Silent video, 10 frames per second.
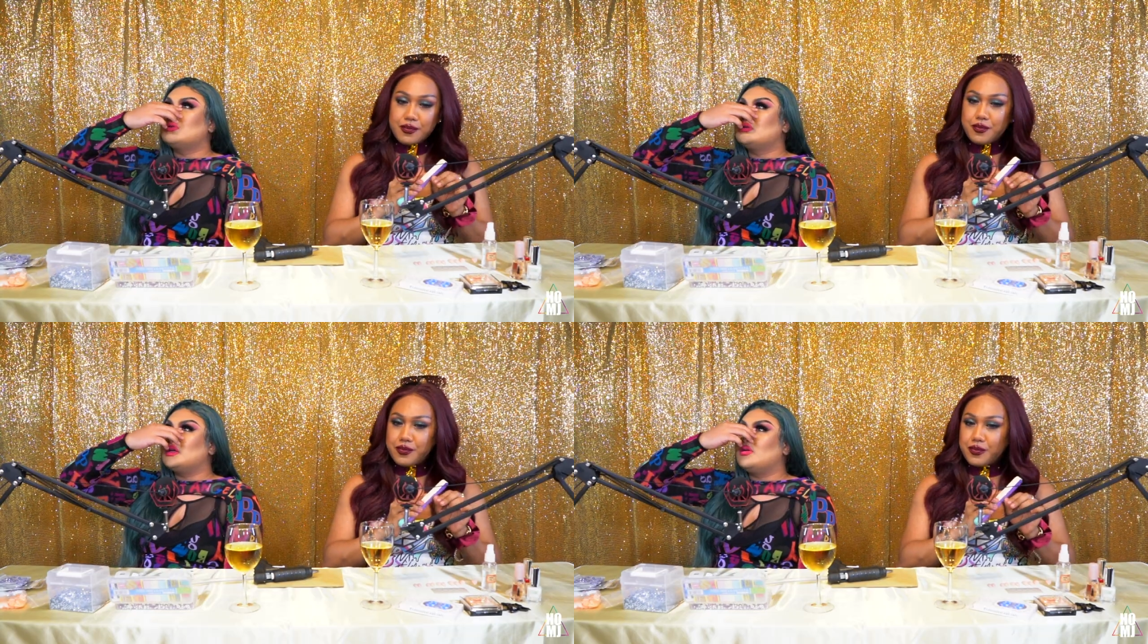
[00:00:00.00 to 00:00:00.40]

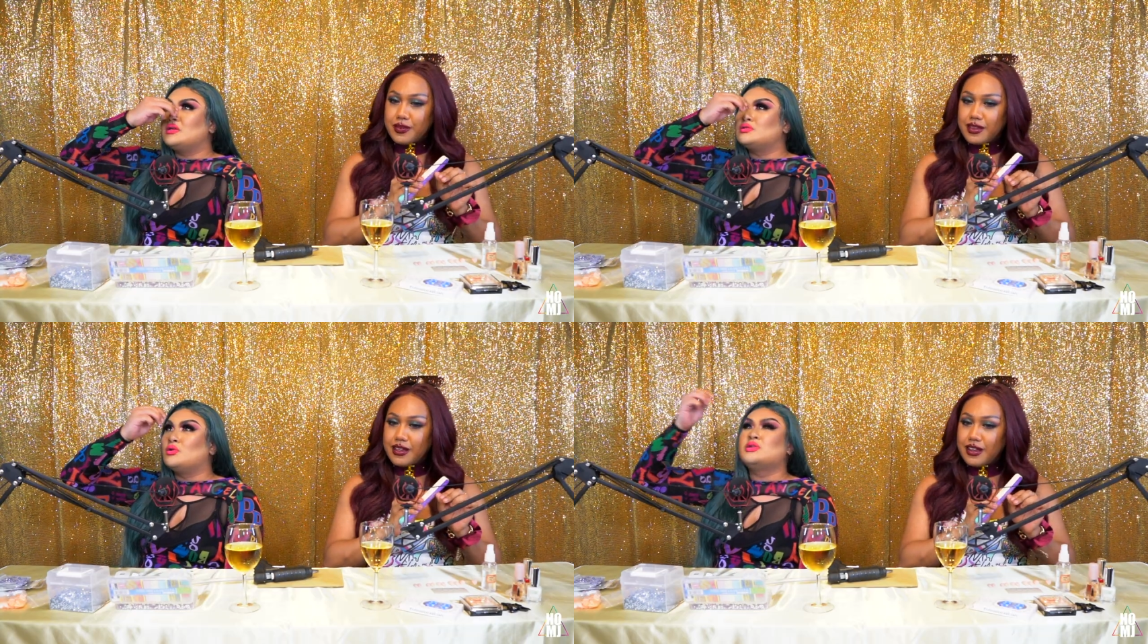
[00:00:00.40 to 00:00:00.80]
Speaker 1: so shallow
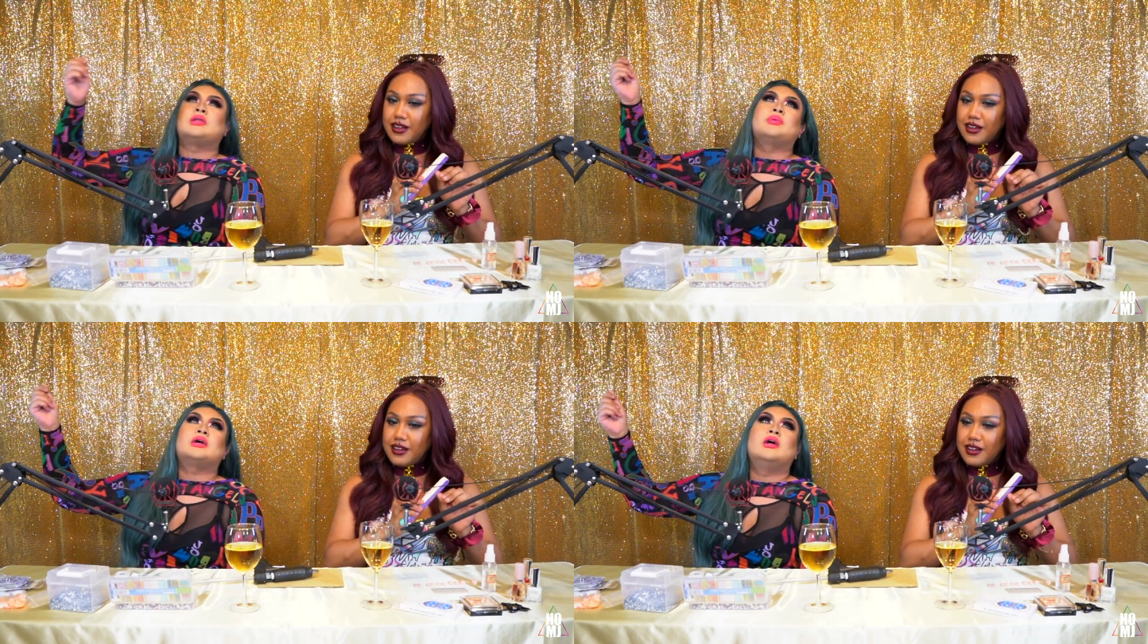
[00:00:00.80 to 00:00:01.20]
and so
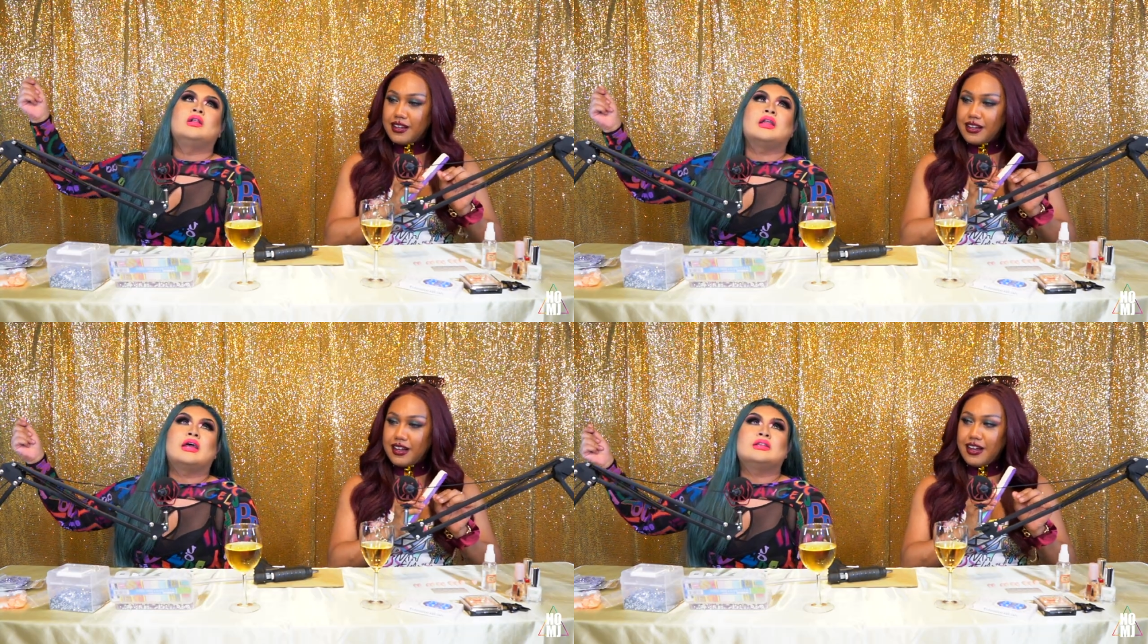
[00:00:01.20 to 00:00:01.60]

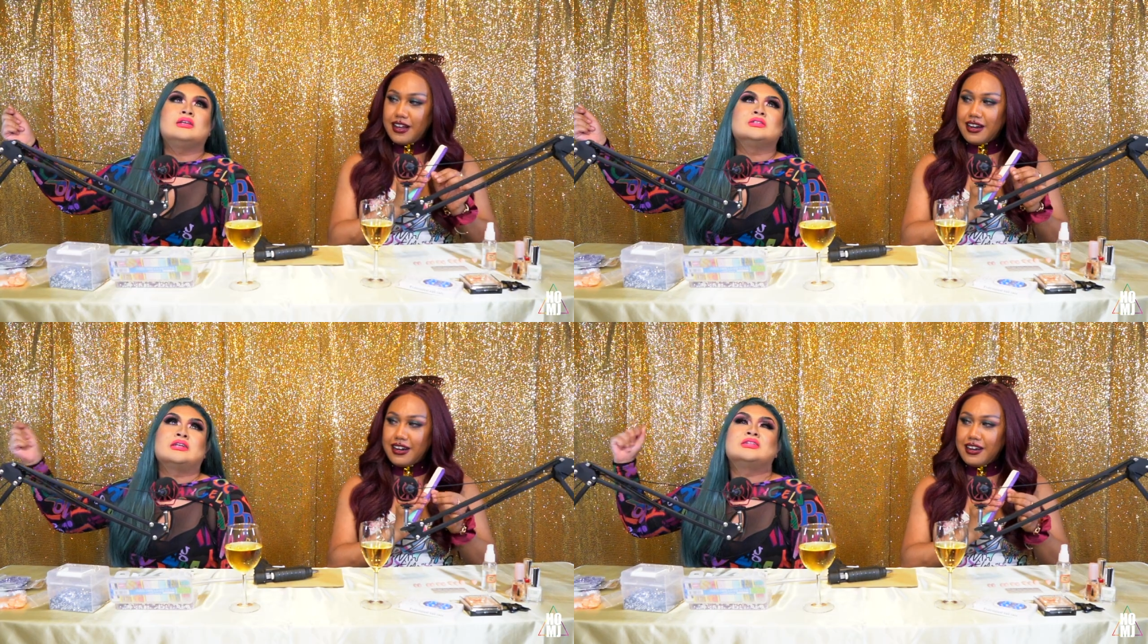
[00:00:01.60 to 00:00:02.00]
typical. Like I
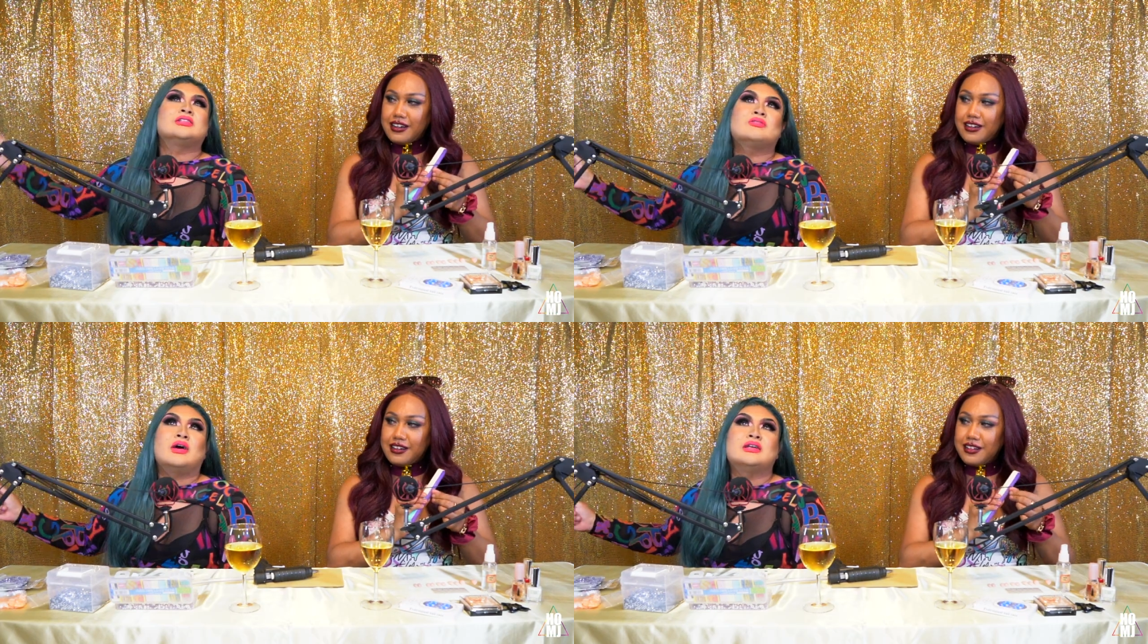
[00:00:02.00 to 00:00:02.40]
think I
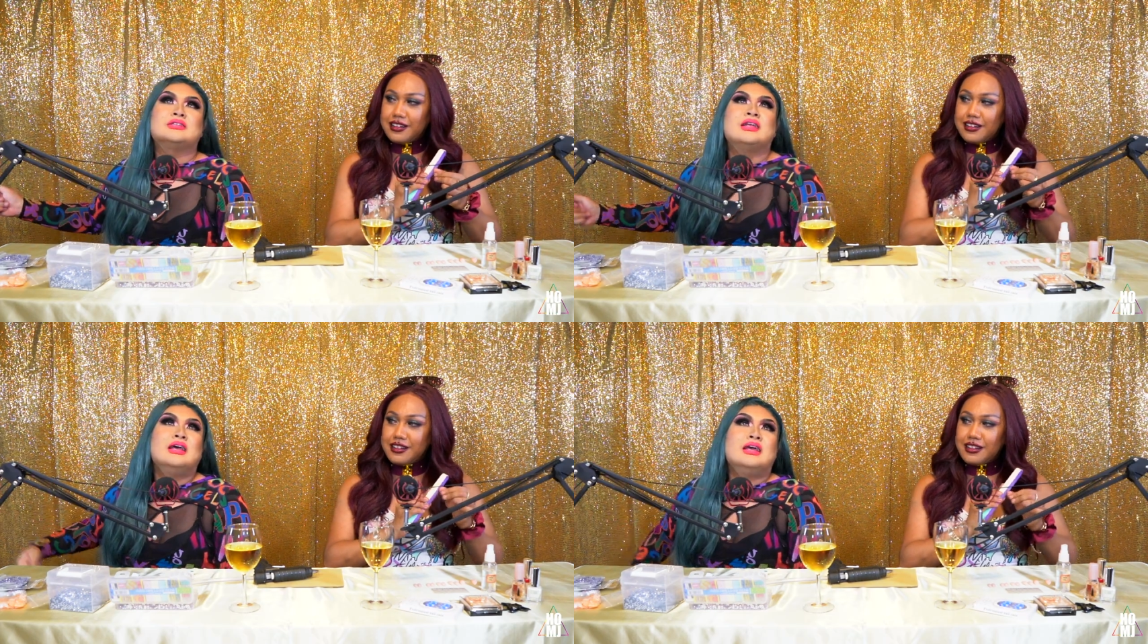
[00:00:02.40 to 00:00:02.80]
just had to ask it.